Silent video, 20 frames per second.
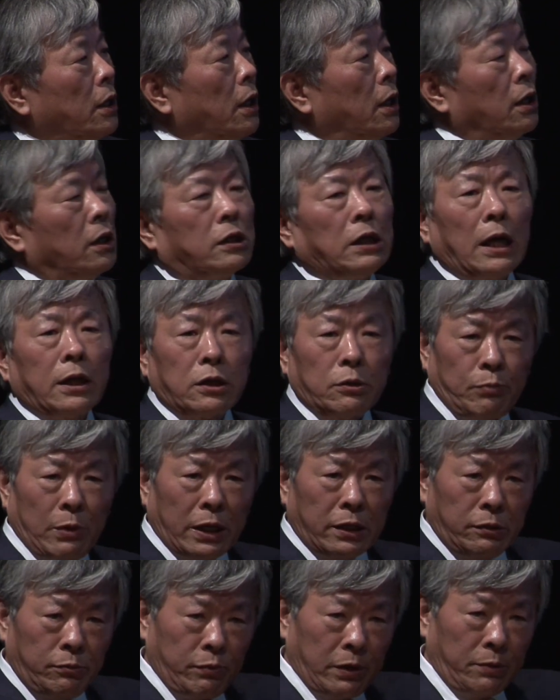like
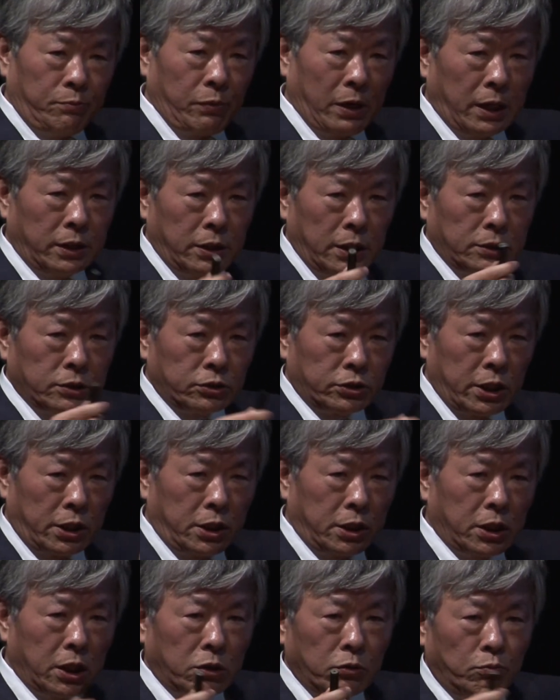by this
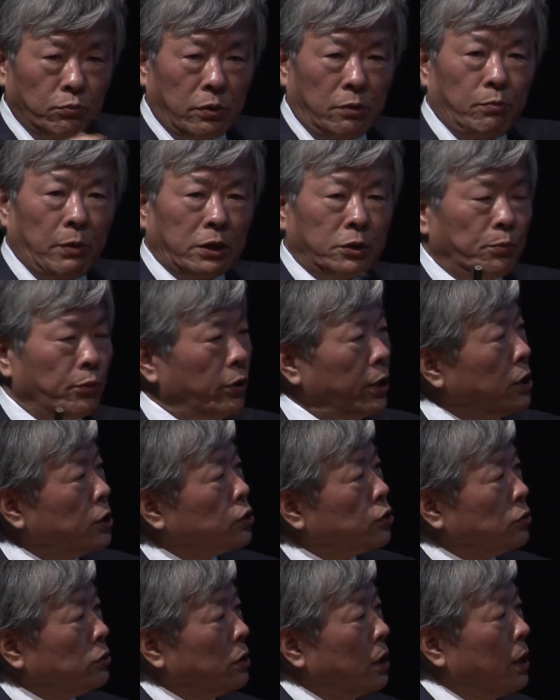genetic
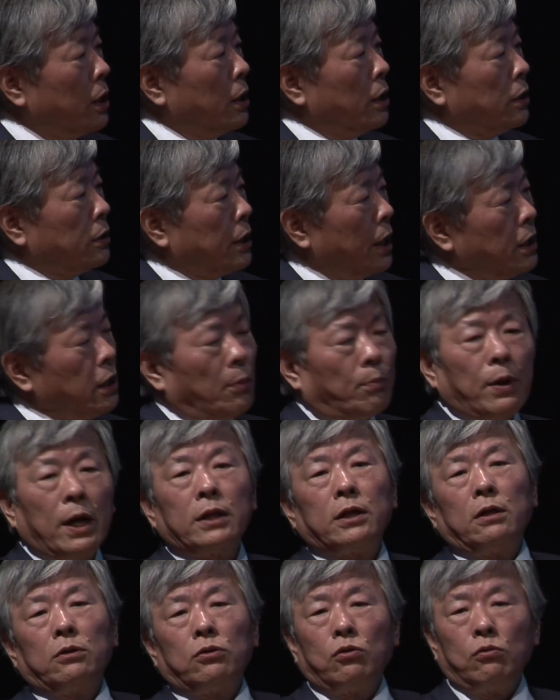manipulation, then the
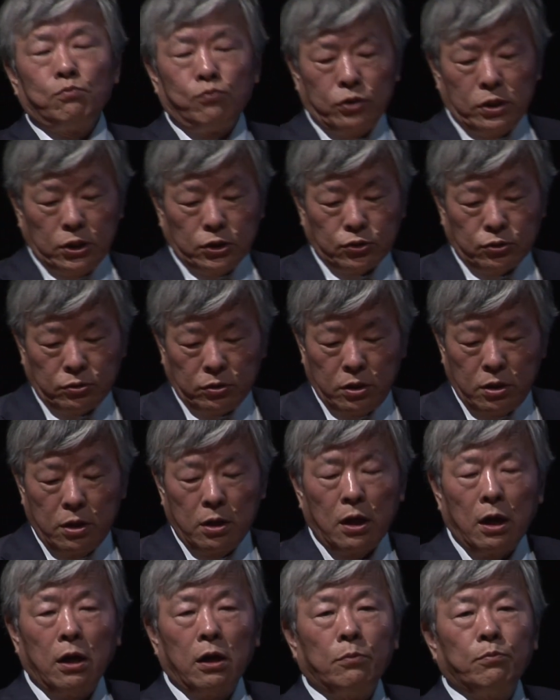pattern completion
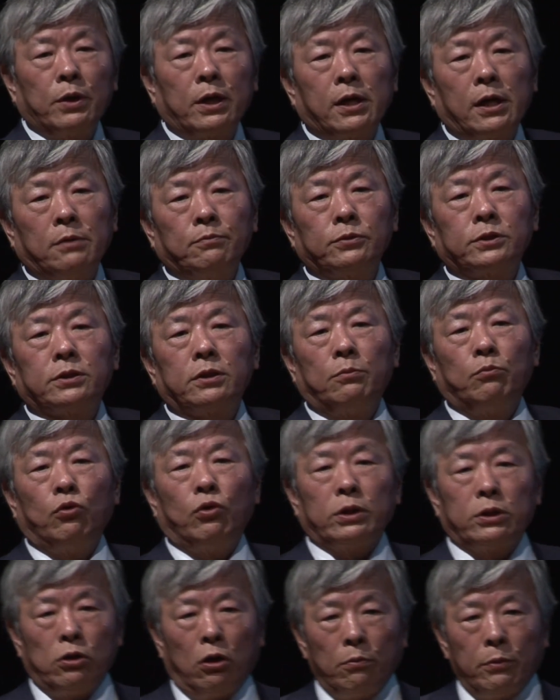becomes
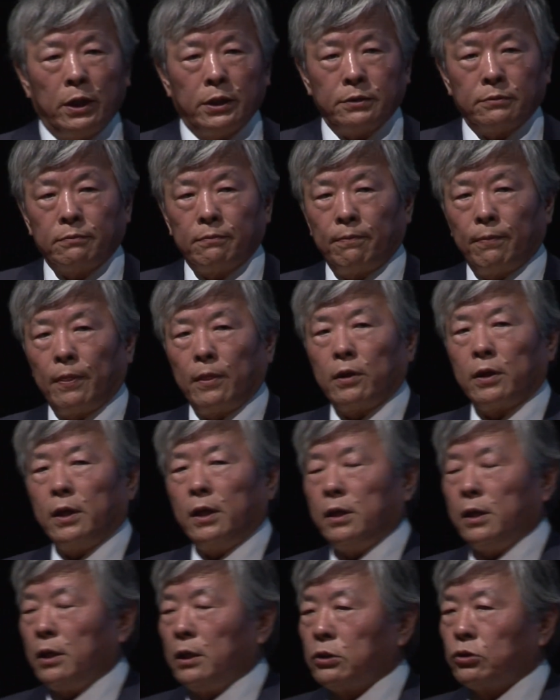more dominant.
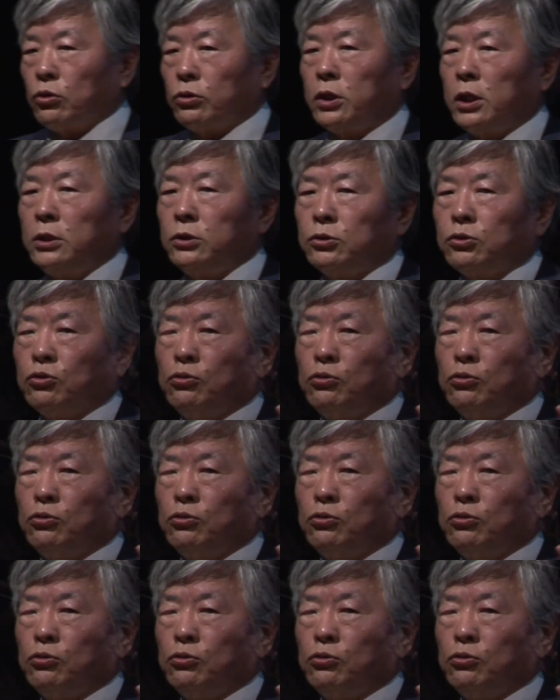Okay? So these